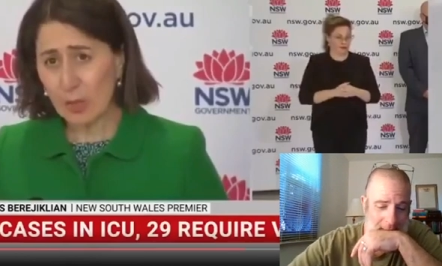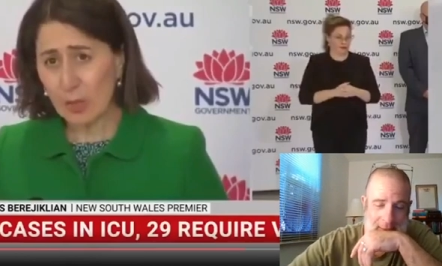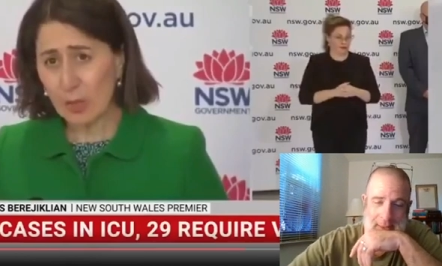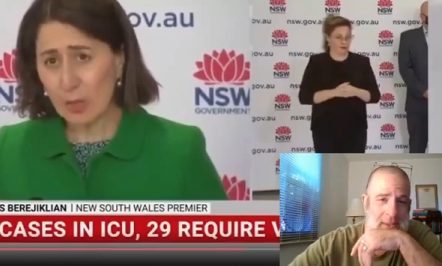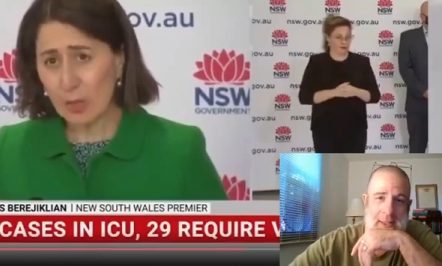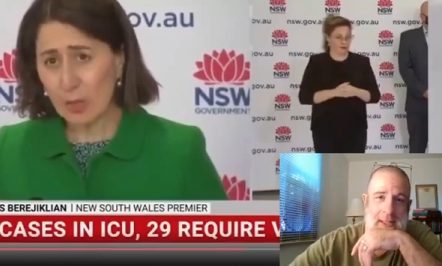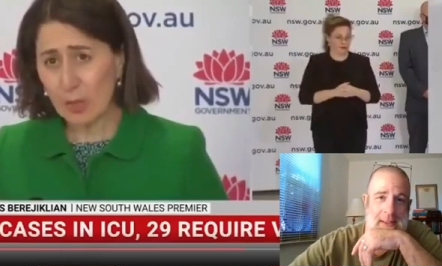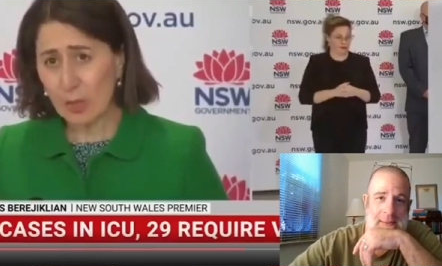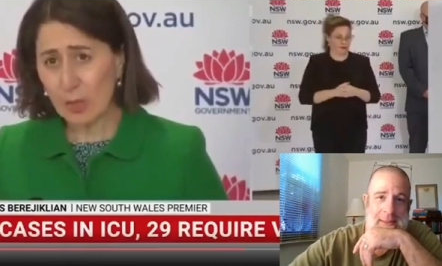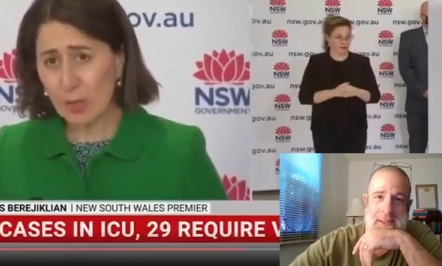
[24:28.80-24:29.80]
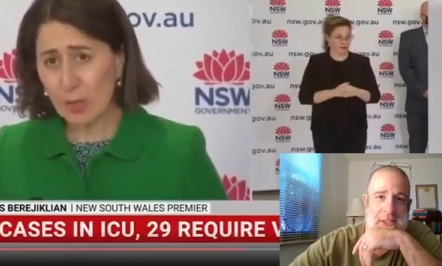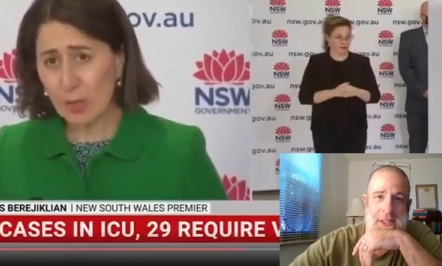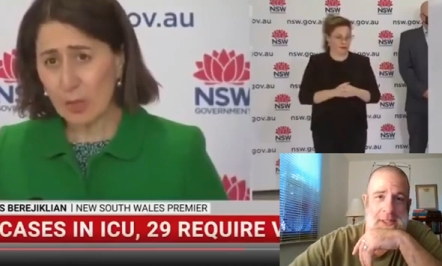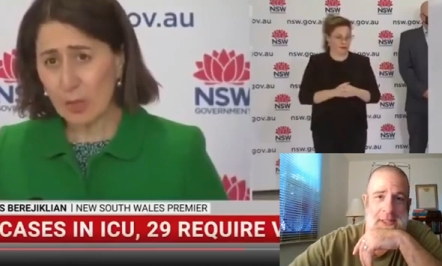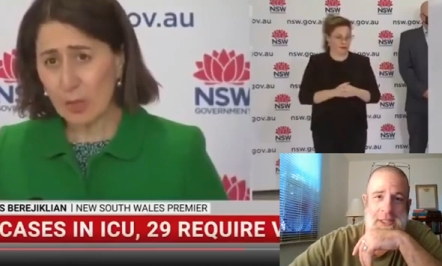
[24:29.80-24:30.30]
Speaker 1: This, this, this
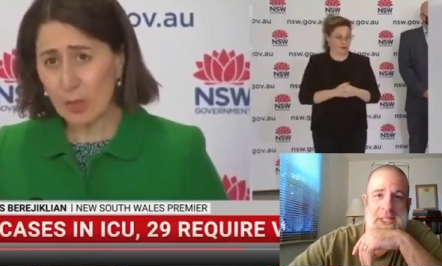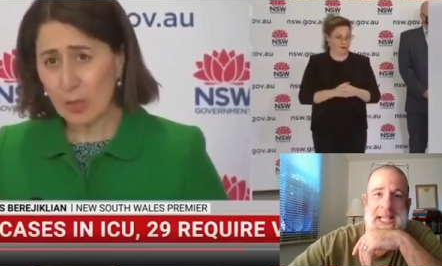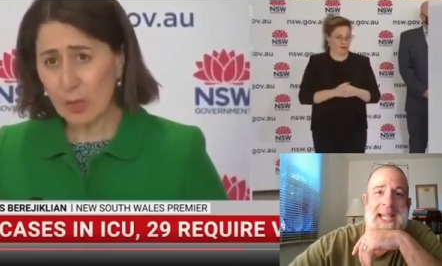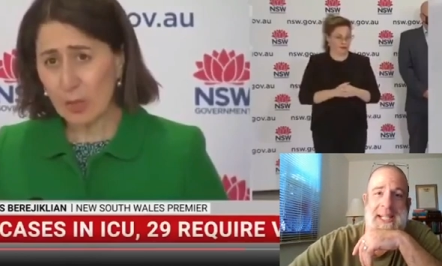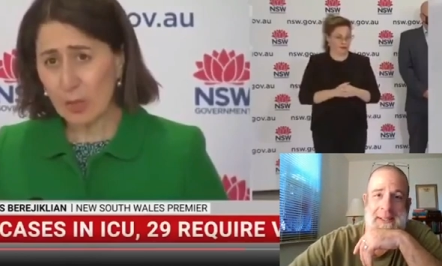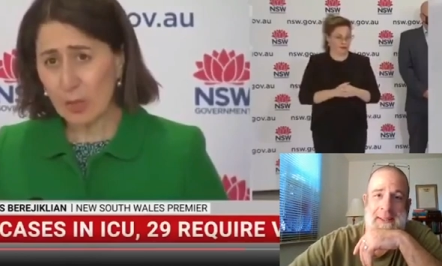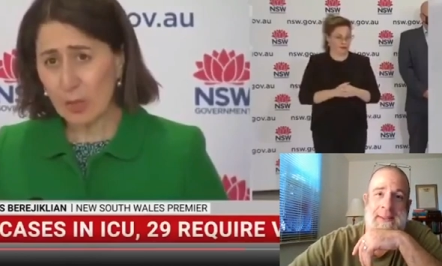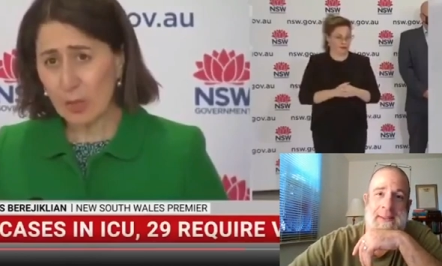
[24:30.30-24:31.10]
is insane.